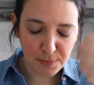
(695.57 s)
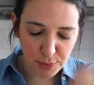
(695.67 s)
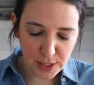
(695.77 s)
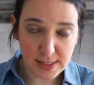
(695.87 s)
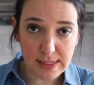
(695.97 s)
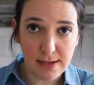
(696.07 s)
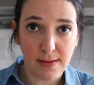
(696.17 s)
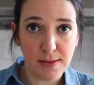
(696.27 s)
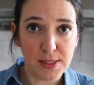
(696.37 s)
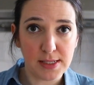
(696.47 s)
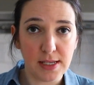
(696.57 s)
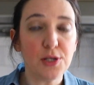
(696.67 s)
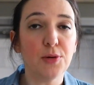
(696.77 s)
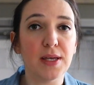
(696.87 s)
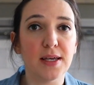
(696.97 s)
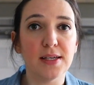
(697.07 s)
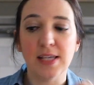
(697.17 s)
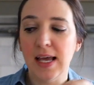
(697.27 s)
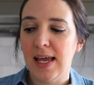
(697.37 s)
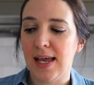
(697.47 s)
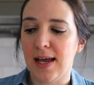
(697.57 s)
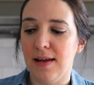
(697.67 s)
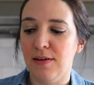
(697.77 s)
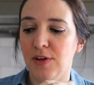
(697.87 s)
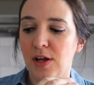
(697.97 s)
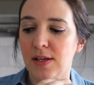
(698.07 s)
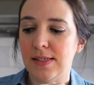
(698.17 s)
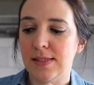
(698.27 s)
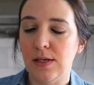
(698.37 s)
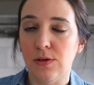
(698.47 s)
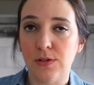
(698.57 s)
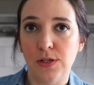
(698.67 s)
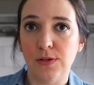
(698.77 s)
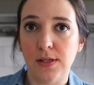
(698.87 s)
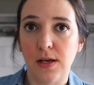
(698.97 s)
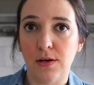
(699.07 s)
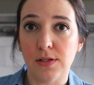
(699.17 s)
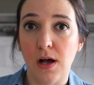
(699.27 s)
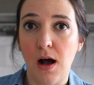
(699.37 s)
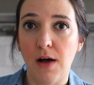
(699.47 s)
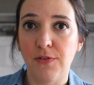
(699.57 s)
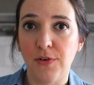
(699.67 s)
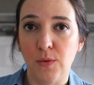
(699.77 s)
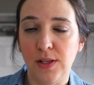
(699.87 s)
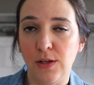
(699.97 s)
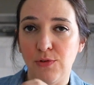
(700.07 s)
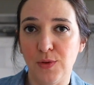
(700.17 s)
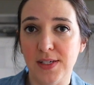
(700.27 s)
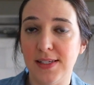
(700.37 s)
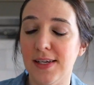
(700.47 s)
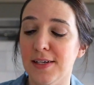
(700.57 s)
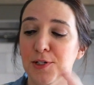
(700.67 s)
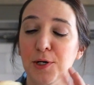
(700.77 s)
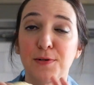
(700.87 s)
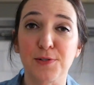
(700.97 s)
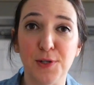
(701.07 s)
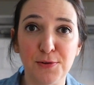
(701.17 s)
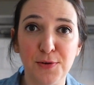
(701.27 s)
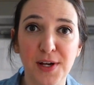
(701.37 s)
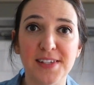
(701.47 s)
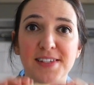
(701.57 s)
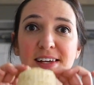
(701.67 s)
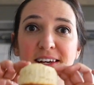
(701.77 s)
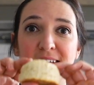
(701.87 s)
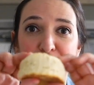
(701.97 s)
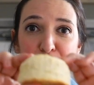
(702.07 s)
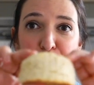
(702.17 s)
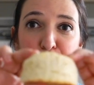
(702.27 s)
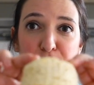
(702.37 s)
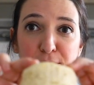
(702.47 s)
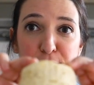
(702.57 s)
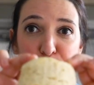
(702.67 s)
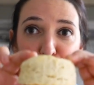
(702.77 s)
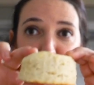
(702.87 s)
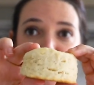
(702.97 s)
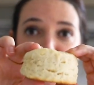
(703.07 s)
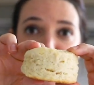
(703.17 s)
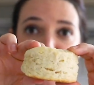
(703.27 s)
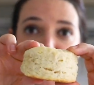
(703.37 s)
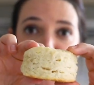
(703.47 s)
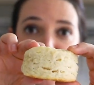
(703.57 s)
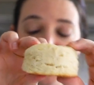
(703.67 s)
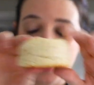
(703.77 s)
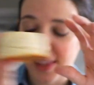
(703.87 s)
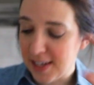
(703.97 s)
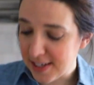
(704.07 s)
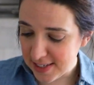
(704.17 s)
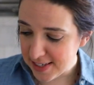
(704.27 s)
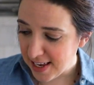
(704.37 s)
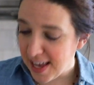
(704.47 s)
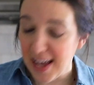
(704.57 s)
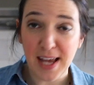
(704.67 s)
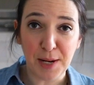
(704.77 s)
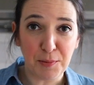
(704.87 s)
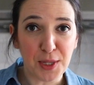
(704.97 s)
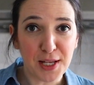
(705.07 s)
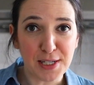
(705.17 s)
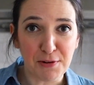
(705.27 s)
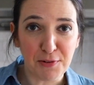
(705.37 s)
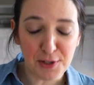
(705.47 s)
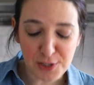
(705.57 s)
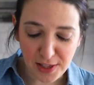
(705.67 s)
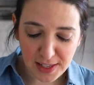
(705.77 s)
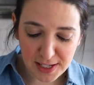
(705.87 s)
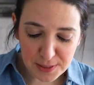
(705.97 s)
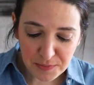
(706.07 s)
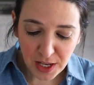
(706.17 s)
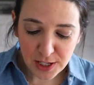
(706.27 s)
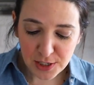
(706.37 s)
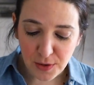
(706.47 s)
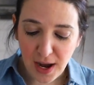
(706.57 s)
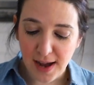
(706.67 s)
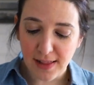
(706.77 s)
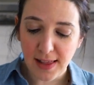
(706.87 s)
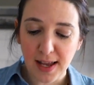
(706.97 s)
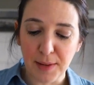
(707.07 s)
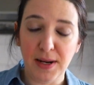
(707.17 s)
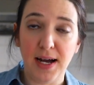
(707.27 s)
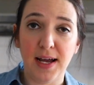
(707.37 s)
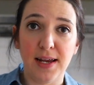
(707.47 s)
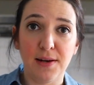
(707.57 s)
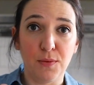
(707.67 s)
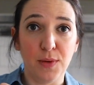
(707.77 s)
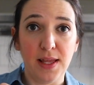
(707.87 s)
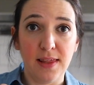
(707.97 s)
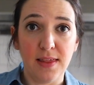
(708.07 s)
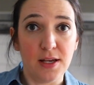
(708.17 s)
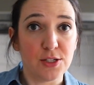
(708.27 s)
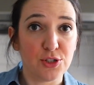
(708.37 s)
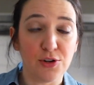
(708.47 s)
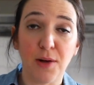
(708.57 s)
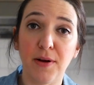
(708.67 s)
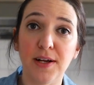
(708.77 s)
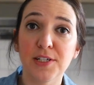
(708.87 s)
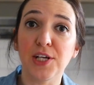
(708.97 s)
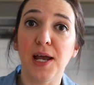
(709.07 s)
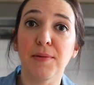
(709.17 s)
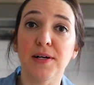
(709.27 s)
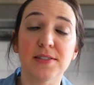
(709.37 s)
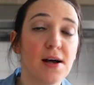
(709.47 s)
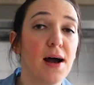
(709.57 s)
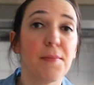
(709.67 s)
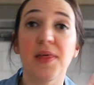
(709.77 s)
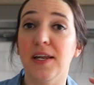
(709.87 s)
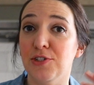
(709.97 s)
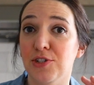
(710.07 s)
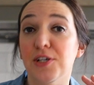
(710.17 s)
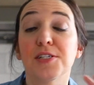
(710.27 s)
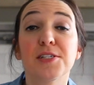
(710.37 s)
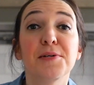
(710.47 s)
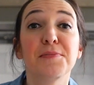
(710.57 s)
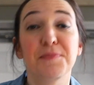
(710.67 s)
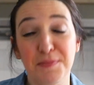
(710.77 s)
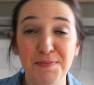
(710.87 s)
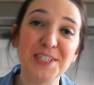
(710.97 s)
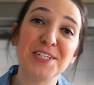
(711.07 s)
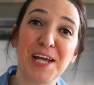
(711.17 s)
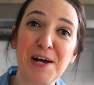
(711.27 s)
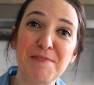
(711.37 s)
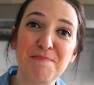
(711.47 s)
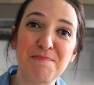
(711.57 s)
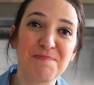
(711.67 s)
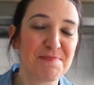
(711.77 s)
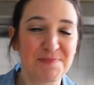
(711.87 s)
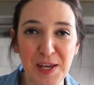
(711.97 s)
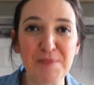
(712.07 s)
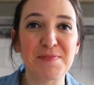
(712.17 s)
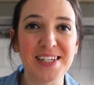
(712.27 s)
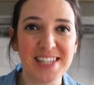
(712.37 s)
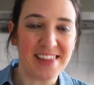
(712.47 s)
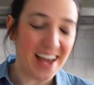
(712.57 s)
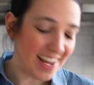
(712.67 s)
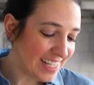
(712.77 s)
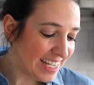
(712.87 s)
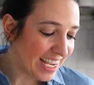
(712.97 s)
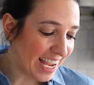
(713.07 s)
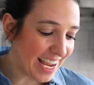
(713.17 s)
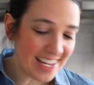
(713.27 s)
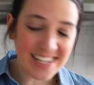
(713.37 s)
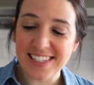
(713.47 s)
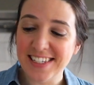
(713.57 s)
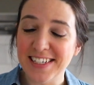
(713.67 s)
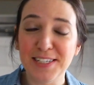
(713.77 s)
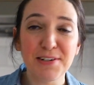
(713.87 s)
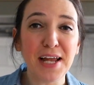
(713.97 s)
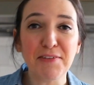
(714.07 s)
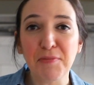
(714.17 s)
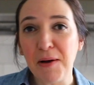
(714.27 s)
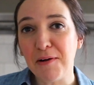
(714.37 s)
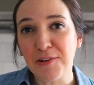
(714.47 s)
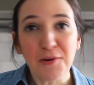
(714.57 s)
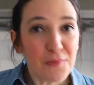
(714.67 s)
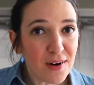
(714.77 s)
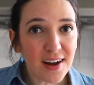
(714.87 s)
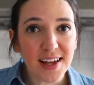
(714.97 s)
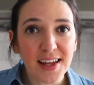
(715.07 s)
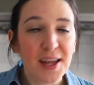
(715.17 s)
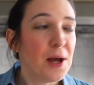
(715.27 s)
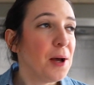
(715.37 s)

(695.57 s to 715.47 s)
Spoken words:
press down on the biscuit dough, because it kind of seals those layers off when you twist it. So don't twist. You want these really beautiful layers like this, and I'm really excited for you to try these. So I like mine with strawberry jam on top. That is just my jam. Yep, I said that. And you can have them however you want.